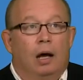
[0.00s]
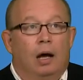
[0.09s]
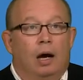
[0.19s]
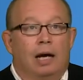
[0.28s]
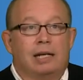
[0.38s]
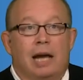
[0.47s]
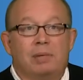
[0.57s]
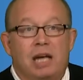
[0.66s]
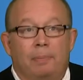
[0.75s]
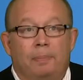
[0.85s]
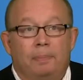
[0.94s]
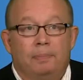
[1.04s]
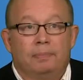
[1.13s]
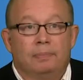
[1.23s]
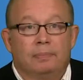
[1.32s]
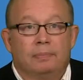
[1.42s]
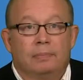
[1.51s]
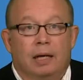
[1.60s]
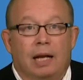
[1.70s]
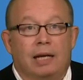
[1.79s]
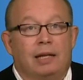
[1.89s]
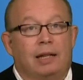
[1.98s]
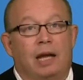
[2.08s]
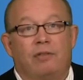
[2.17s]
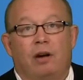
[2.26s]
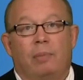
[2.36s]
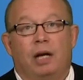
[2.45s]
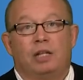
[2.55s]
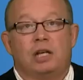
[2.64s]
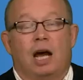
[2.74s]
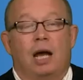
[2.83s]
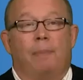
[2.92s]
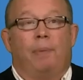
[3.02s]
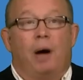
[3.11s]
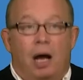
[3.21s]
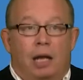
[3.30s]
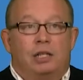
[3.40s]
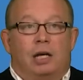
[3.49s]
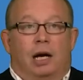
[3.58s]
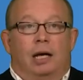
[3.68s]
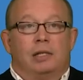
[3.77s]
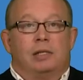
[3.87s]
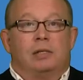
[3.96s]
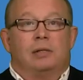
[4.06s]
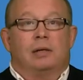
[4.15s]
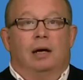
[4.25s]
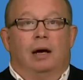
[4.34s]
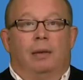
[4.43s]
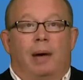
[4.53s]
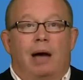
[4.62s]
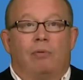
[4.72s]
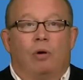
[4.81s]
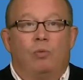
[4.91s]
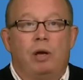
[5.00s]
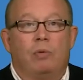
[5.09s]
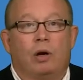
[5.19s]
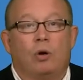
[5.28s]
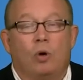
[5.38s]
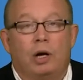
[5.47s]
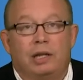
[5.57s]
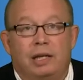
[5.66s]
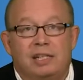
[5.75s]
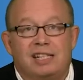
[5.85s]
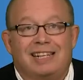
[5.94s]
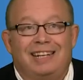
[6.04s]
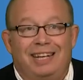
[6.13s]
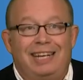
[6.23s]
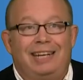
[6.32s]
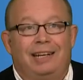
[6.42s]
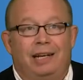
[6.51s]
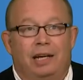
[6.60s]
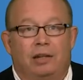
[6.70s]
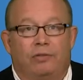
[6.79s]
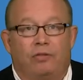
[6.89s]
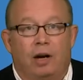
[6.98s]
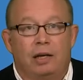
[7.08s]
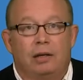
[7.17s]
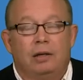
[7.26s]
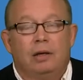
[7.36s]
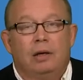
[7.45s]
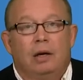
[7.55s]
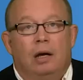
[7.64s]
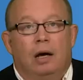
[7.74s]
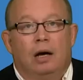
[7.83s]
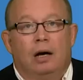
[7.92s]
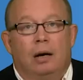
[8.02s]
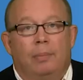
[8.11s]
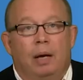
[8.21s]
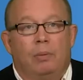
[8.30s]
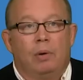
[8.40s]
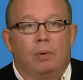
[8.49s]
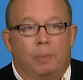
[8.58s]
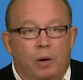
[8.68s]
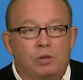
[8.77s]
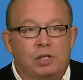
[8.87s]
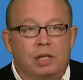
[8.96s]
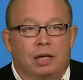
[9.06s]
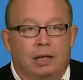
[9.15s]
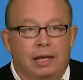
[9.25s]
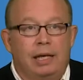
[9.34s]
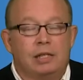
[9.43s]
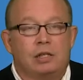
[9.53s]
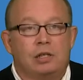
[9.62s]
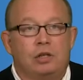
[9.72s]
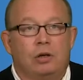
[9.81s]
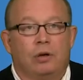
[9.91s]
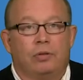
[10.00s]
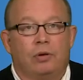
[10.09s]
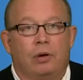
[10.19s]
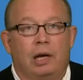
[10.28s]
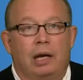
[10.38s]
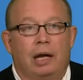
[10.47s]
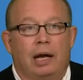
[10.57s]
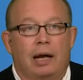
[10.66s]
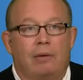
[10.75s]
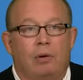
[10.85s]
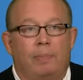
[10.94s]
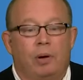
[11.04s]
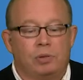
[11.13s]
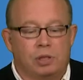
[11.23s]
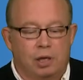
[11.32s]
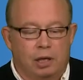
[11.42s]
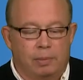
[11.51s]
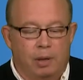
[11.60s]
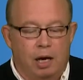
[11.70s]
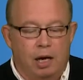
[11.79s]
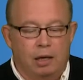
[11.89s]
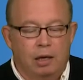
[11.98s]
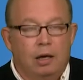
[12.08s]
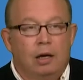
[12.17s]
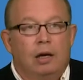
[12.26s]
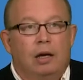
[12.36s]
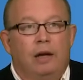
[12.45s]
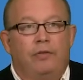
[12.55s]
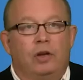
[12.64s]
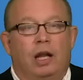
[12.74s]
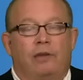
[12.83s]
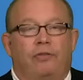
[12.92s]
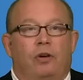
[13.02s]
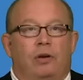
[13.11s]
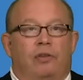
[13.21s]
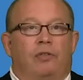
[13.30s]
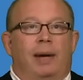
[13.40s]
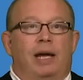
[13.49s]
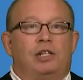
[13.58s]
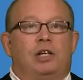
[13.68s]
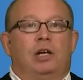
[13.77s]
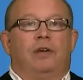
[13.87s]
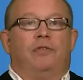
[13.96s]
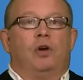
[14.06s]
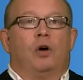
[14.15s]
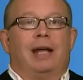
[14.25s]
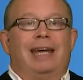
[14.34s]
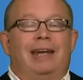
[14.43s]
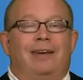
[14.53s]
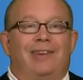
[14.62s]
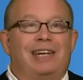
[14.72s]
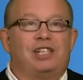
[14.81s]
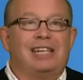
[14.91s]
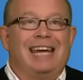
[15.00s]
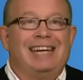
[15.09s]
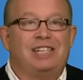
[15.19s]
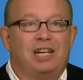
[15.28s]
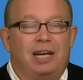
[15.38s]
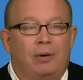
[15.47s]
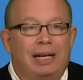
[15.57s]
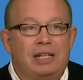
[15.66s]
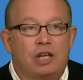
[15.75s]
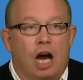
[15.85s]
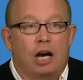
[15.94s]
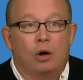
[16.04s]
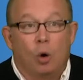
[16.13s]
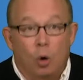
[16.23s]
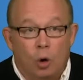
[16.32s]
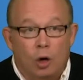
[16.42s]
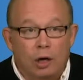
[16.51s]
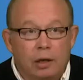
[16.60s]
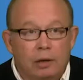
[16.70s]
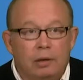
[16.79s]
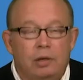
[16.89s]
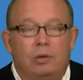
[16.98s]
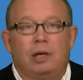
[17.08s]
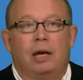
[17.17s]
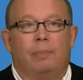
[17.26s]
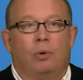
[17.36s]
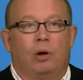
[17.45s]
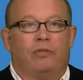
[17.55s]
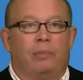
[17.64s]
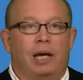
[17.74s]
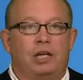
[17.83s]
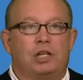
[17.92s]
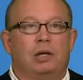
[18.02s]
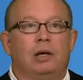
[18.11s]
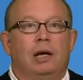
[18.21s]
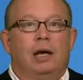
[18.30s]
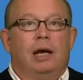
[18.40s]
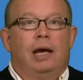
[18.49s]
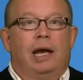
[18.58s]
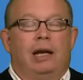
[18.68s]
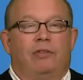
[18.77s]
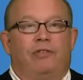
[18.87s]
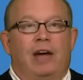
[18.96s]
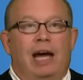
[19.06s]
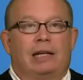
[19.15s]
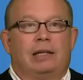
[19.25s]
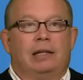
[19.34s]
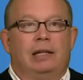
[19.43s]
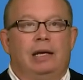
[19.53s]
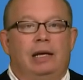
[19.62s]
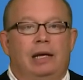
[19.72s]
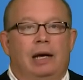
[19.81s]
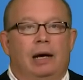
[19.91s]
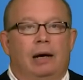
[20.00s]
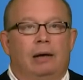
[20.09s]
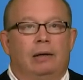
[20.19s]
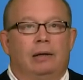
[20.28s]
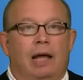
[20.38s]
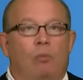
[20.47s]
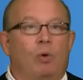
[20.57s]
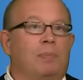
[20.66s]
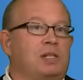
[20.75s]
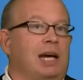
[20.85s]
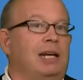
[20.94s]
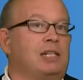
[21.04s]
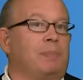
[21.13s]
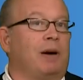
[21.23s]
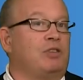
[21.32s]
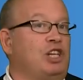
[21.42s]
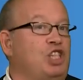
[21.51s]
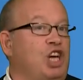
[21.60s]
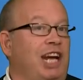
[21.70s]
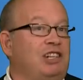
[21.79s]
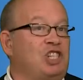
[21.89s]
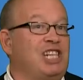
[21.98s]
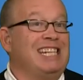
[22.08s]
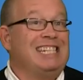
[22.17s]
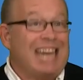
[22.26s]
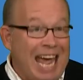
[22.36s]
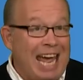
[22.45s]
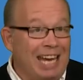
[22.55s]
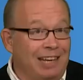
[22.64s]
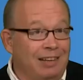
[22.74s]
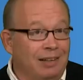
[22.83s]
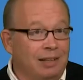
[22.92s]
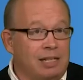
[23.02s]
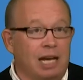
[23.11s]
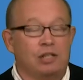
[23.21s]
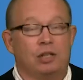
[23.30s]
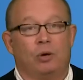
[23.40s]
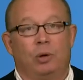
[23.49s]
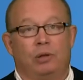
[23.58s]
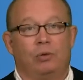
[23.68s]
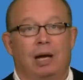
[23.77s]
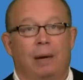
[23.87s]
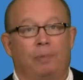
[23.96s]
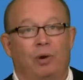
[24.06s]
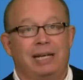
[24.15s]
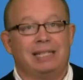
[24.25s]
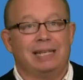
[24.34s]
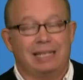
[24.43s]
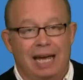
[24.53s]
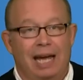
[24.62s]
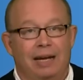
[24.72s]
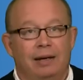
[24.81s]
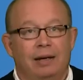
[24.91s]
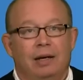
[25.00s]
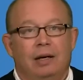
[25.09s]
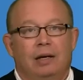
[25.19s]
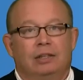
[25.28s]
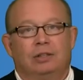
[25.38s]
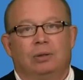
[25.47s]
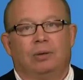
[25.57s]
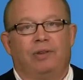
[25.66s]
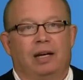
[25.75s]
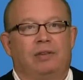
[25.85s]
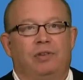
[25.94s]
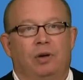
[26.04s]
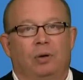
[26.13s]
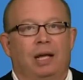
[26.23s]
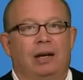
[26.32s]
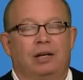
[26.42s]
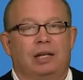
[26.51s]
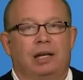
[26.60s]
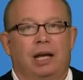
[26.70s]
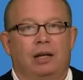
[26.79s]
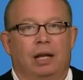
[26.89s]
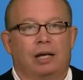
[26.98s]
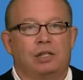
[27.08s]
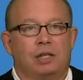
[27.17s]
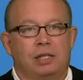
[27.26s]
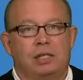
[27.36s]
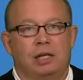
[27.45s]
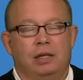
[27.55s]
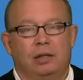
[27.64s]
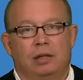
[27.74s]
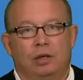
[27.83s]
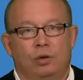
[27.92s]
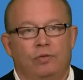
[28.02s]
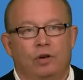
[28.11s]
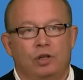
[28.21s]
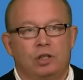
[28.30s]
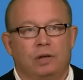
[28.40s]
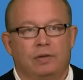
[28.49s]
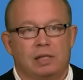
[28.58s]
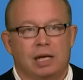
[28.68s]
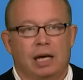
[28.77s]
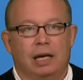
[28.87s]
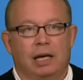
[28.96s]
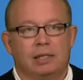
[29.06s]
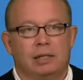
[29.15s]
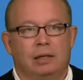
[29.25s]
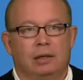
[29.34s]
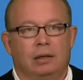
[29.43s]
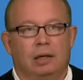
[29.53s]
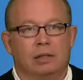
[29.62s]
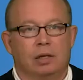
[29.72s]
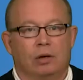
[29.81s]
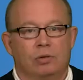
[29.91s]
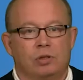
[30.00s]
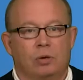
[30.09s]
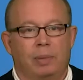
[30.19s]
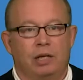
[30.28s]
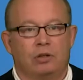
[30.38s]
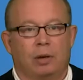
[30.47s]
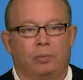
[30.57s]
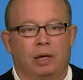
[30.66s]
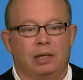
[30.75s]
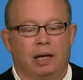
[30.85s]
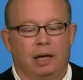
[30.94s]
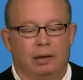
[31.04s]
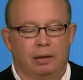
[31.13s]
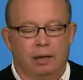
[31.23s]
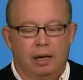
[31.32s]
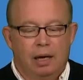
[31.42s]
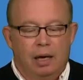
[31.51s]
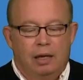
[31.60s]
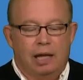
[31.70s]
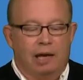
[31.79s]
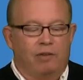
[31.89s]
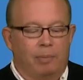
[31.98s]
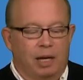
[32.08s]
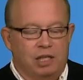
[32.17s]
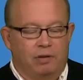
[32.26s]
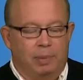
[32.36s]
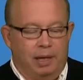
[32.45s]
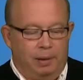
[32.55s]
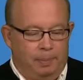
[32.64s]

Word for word: Our time is up. I'd like to thank you very much. I apologize. Um, I will re record this cleanly at the front. Um, and we will post it clean so that you can go through it, and I will post it on the blog. If you'd like further information, if you go to innovationengineering.org, you can get more information. And in fact, the, uh, that website is about to change today. It's actually going through an upgrade today. So in fact, if you go later today, you'll actually see the new version of the site as it, as it goes through a major upgrade today. Thank you very much, everybody.